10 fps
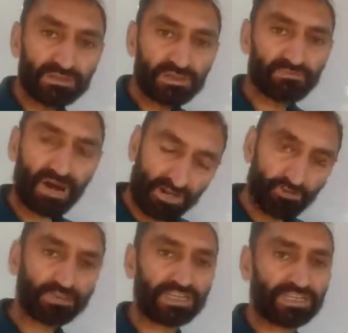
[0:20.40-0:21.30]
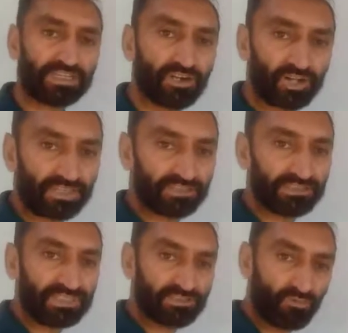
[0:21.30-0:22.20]
minutely regarding
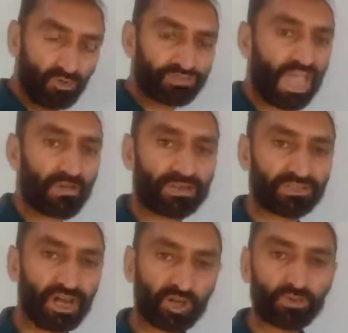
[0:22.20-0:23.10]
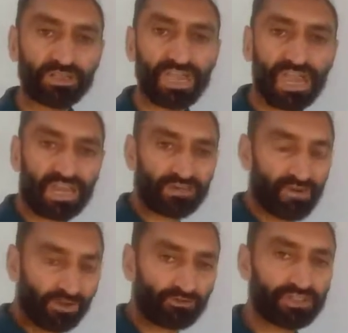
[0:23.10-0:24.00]
these modes have been thoroughly and
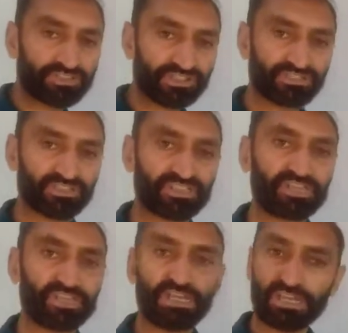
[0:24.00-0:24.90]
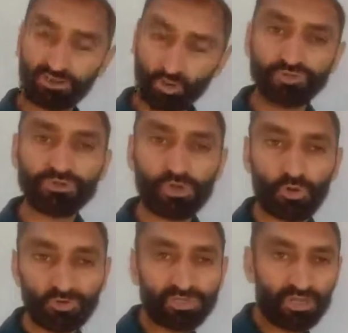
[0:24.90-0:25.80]
minutely discussed in those
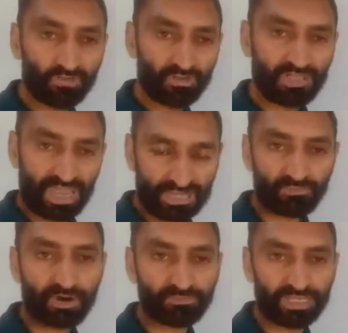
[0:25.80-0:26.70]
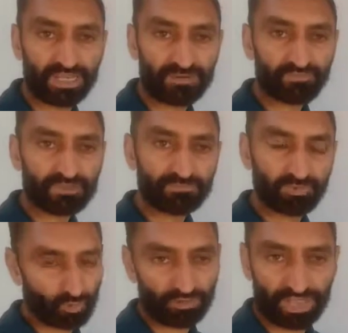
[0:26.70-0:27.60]
videos with the help of the
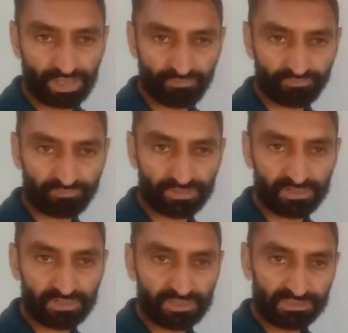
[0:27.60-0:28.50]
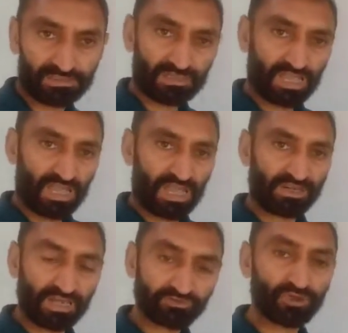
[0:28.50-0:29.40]
program. And
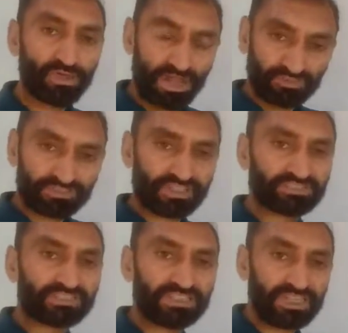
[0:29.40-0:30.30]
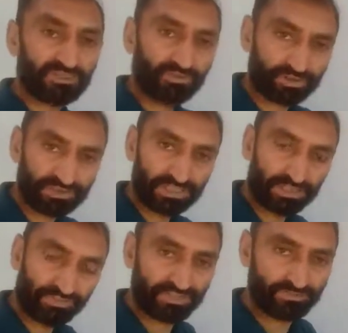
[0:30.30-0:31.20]
also we have discussed there what is the
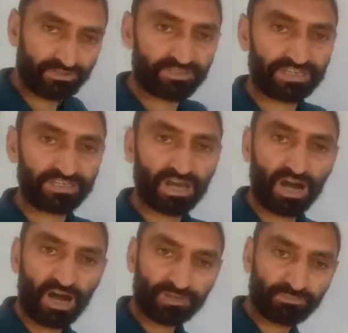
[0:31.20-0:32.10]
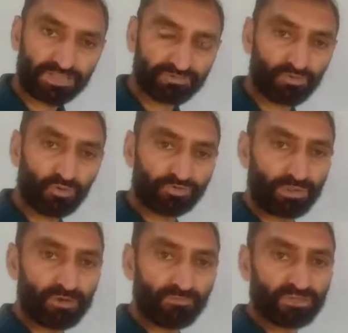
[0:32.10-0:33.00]
difference between R plus mode,
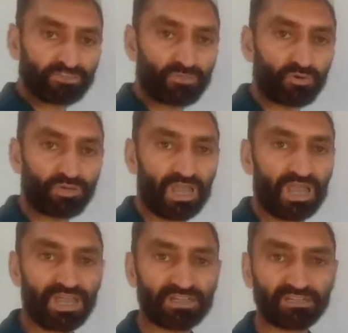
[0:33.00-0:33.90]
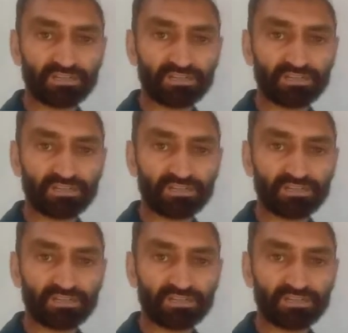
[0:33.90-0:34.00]
W plus mode and